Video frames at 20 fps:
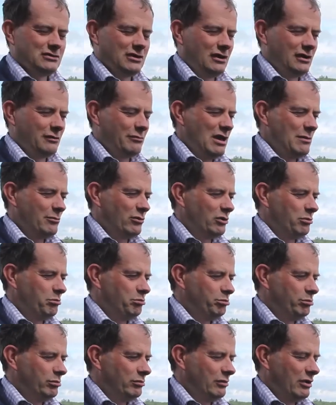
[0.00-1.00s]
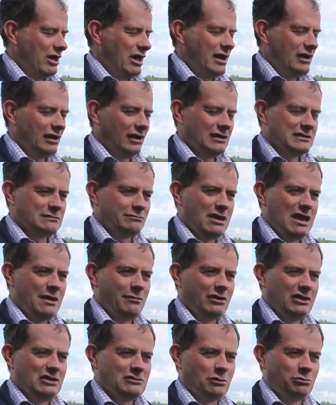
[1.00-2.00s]
I remember my earliest
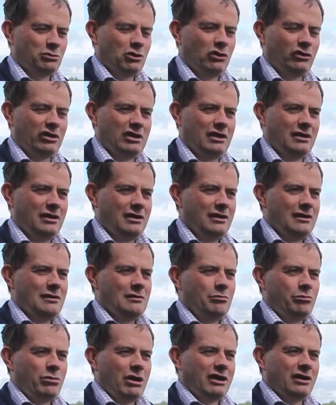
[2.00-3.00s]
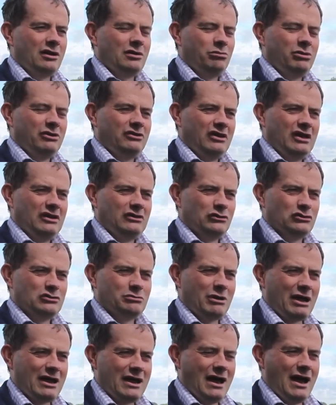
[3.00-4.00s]
memories were probably picking potatoes
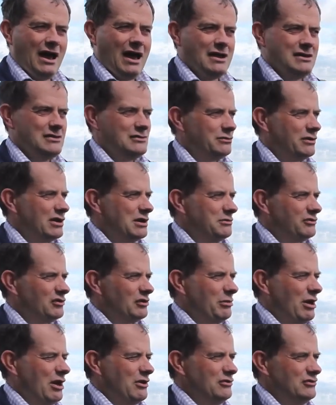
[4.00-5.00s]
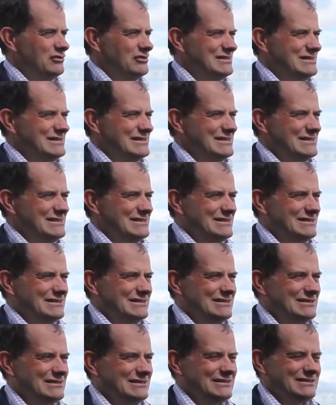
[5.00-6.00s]
by hand when I was about
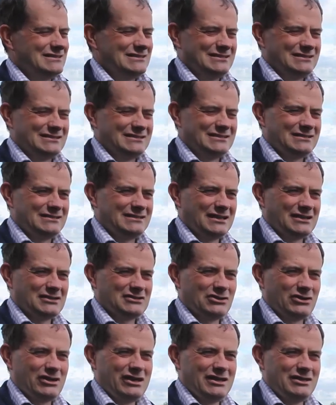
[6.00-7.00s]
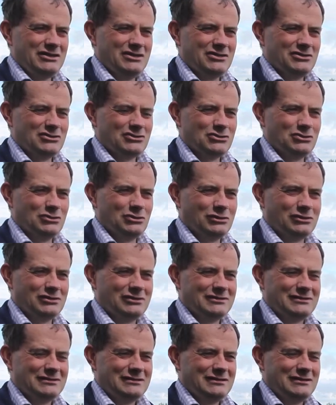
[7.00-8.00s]
6 or 8 years old.
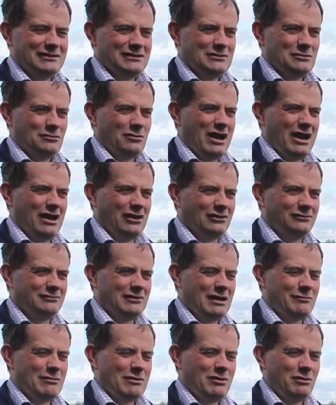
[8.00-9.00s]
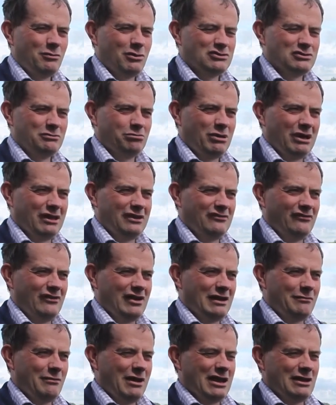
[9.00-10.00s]
Well, maybe I wasn't picking
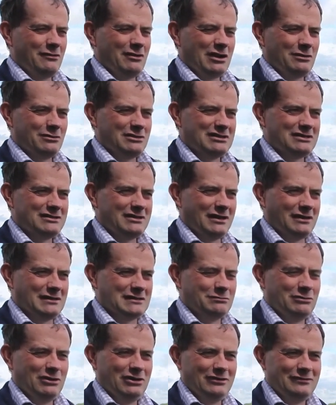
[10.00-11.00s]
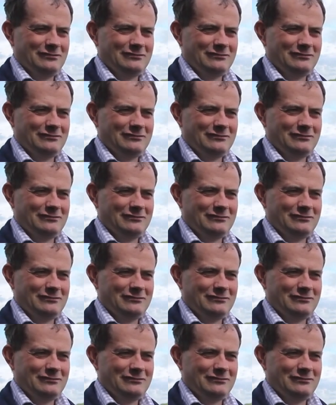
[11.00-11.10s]
very many when I was 6, but